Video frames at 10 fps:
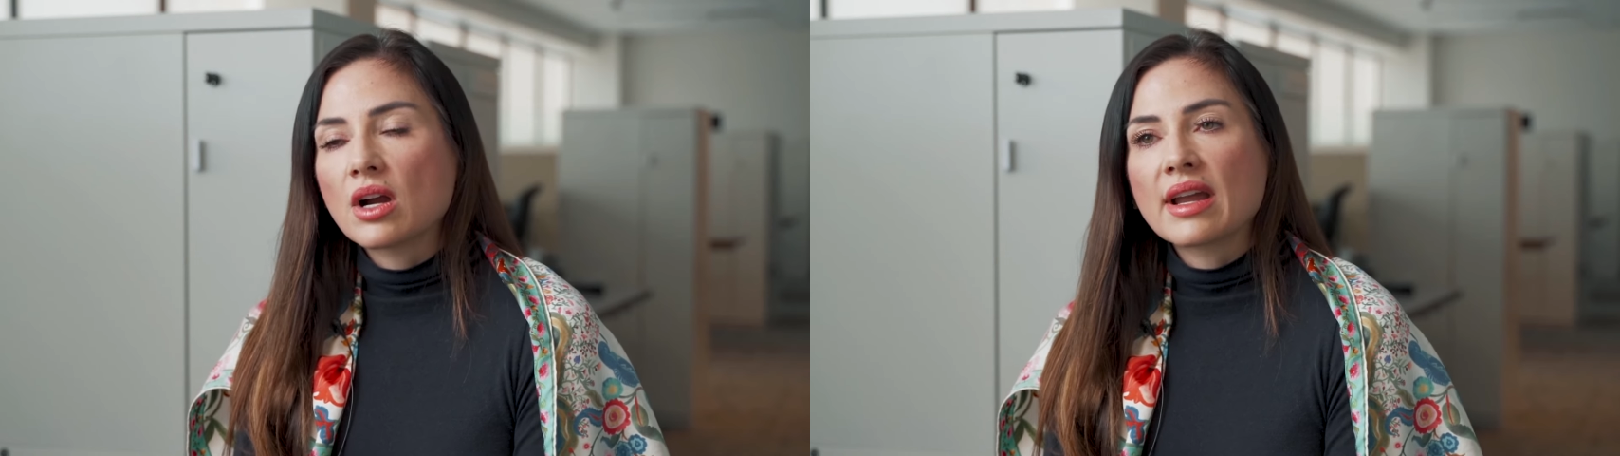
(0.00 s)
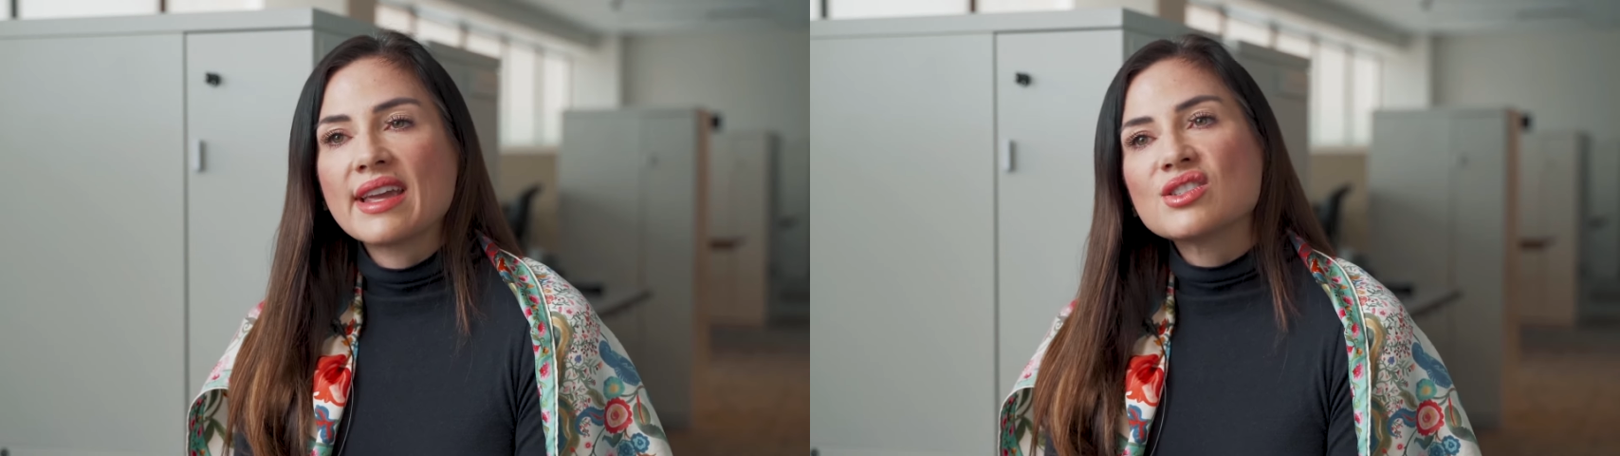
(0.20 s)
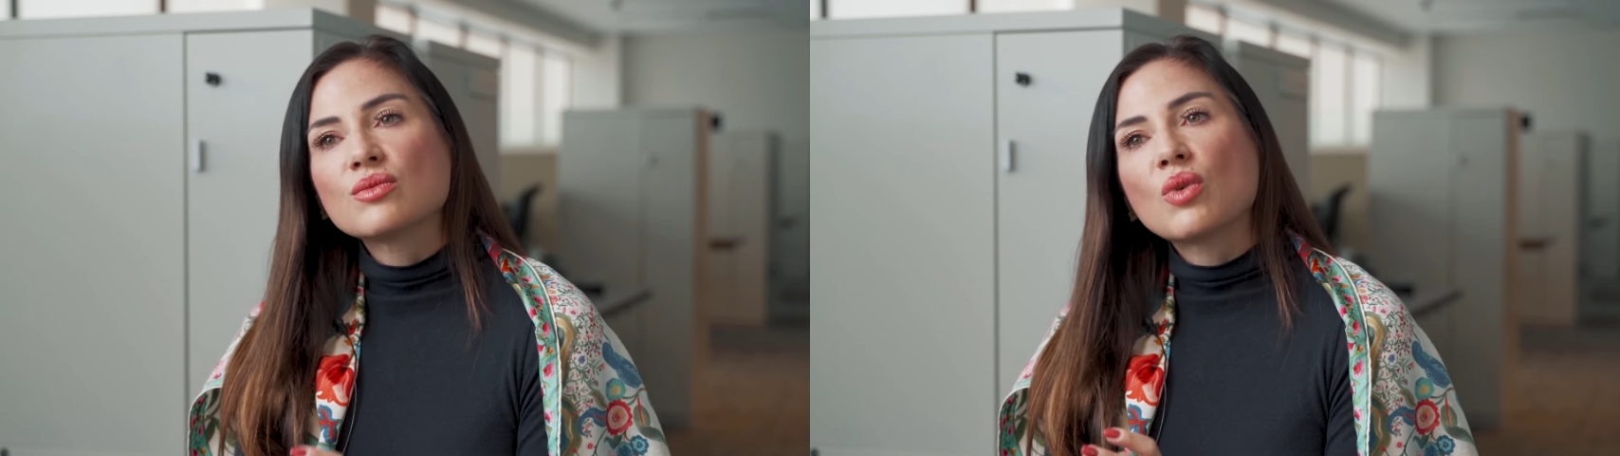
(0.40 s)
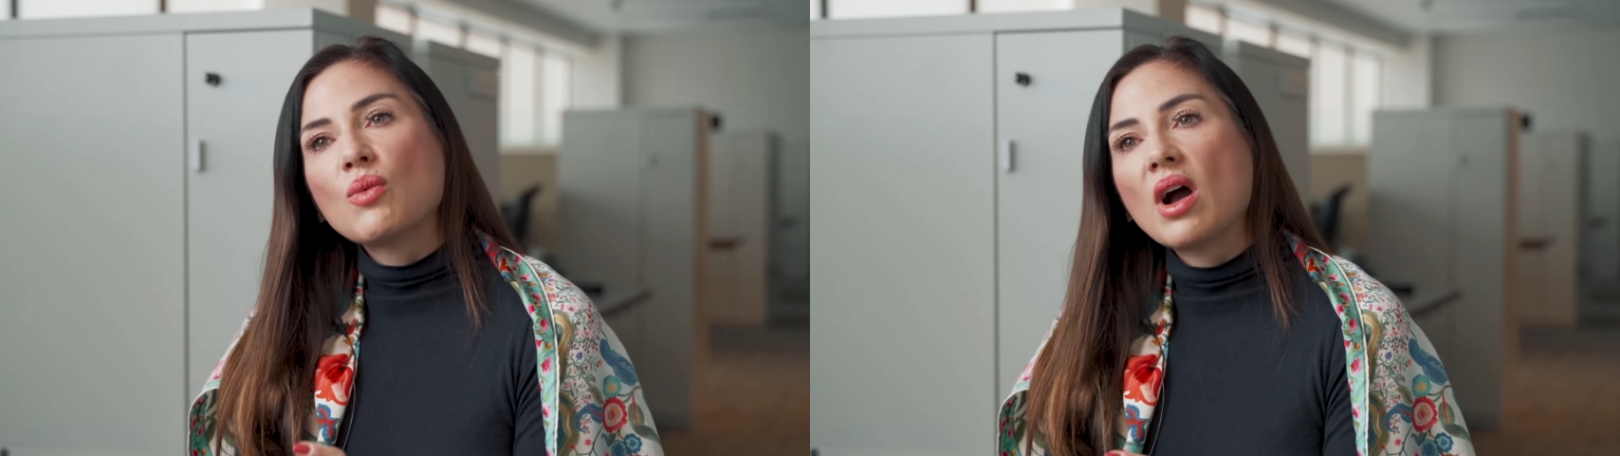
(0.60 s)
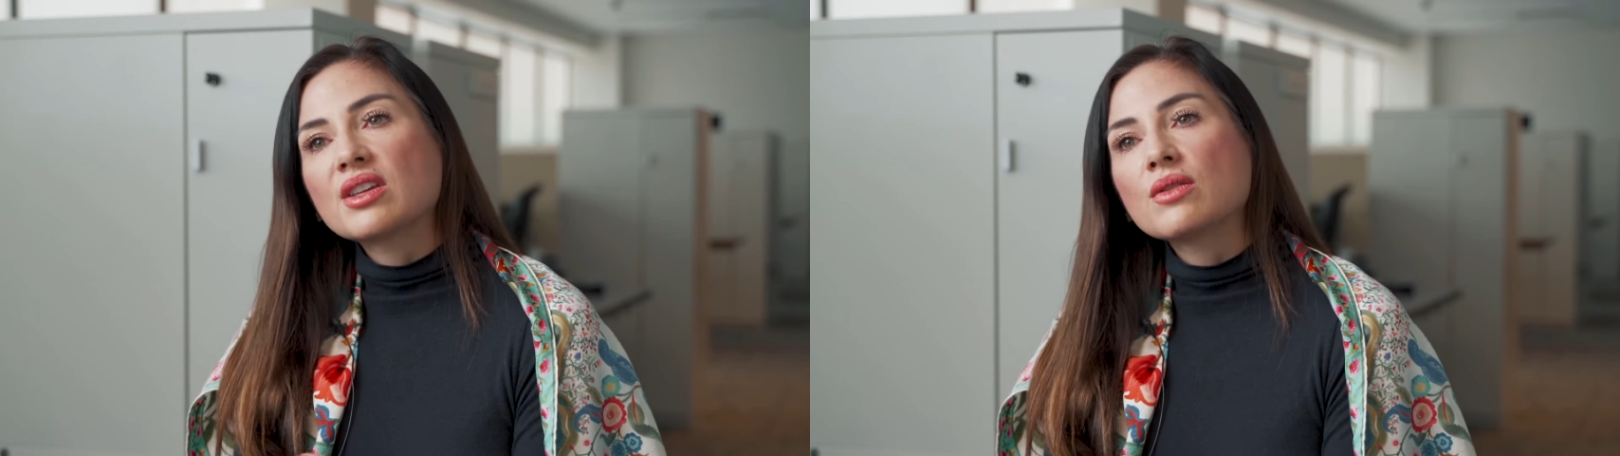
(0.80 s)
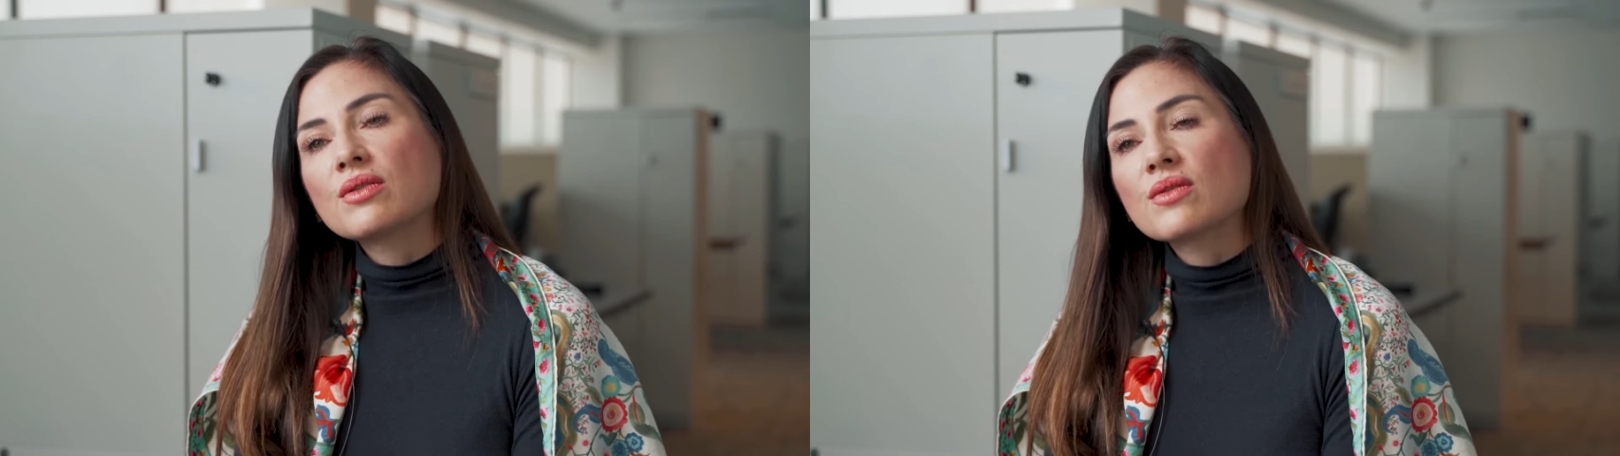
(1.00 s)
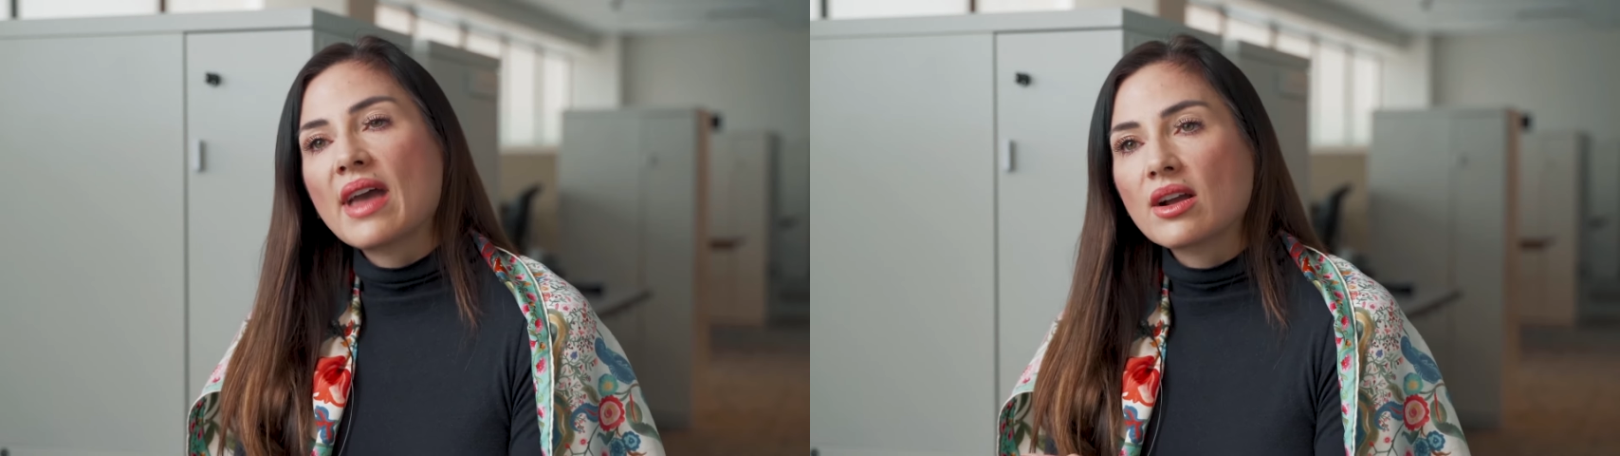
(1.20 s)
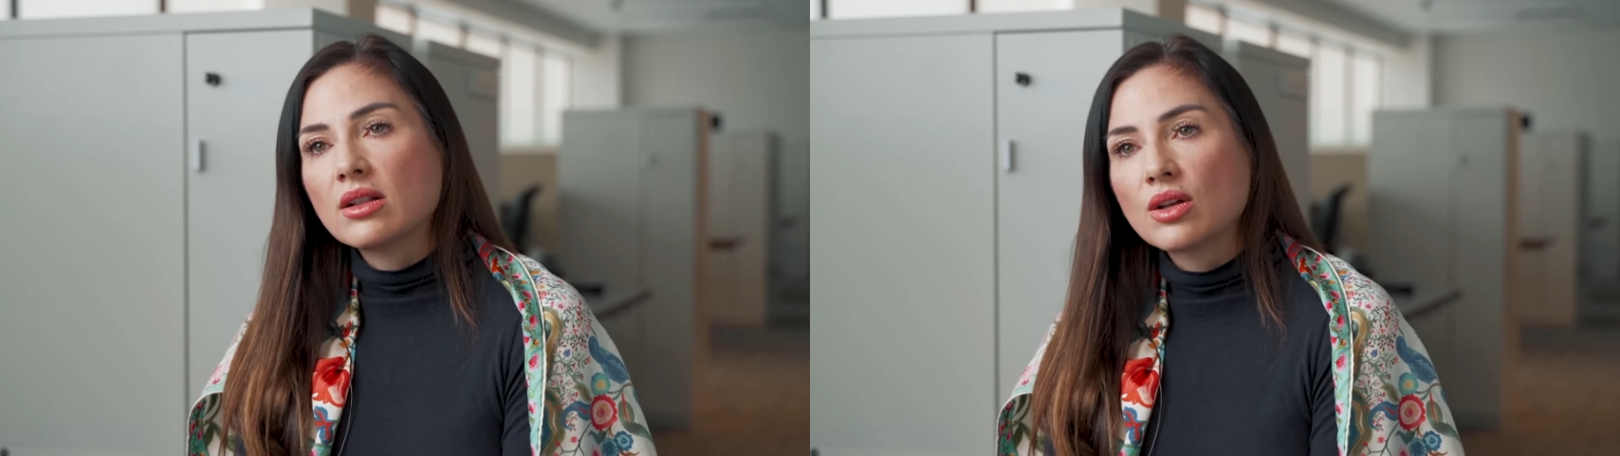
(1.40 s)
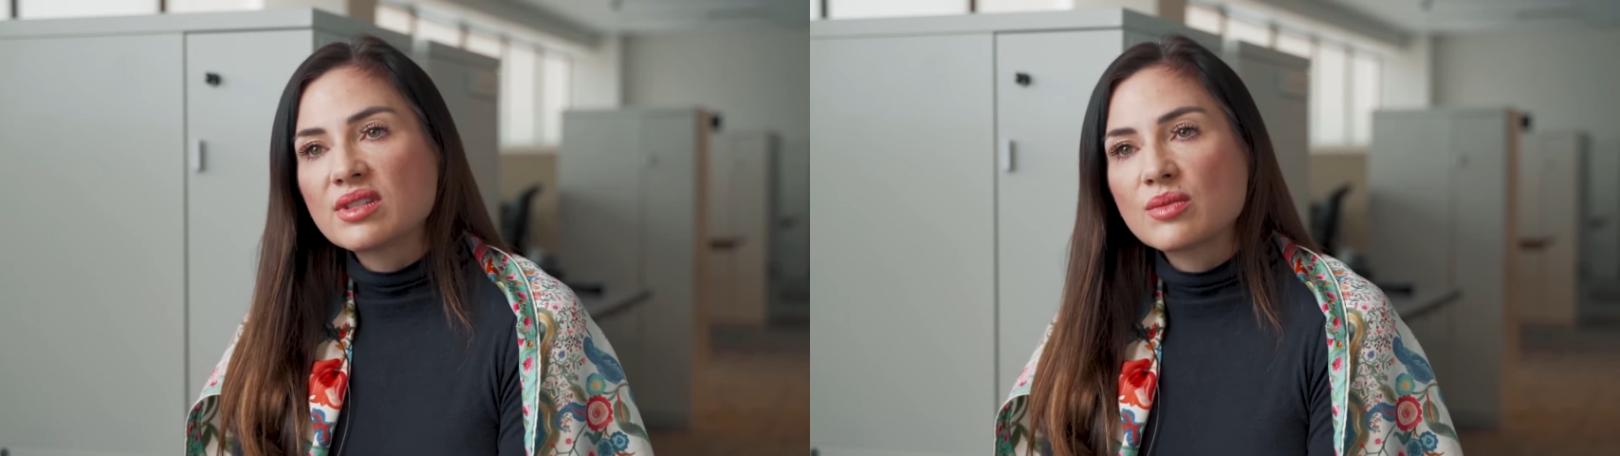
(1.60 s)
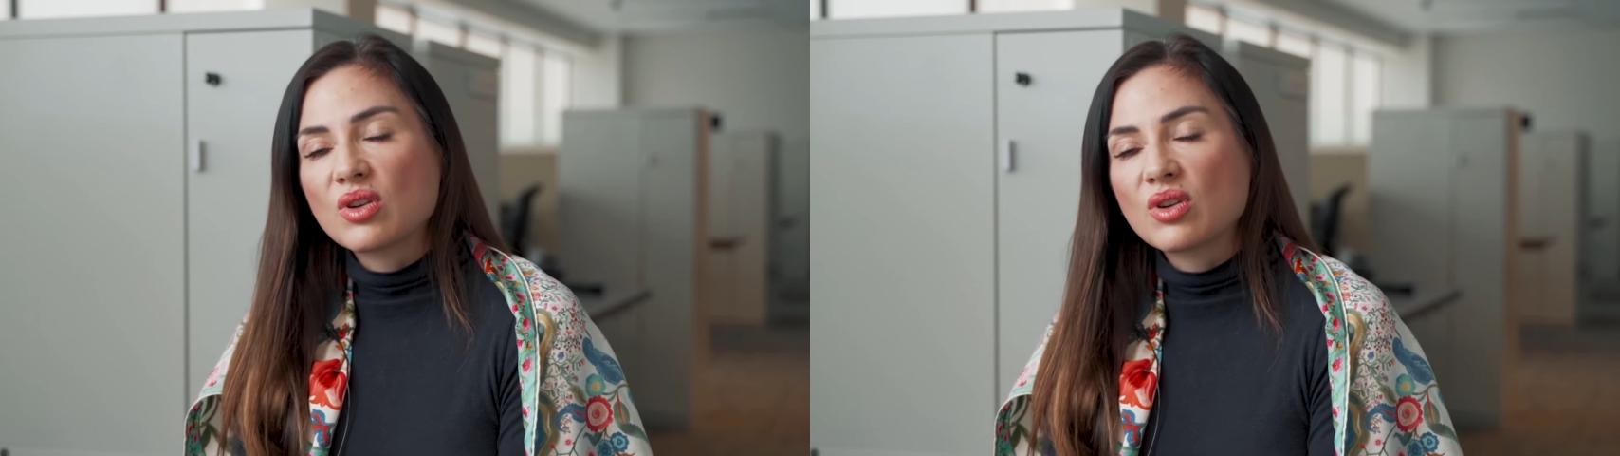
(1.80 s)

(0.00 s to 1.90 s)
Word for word: our agent will walk you through that closing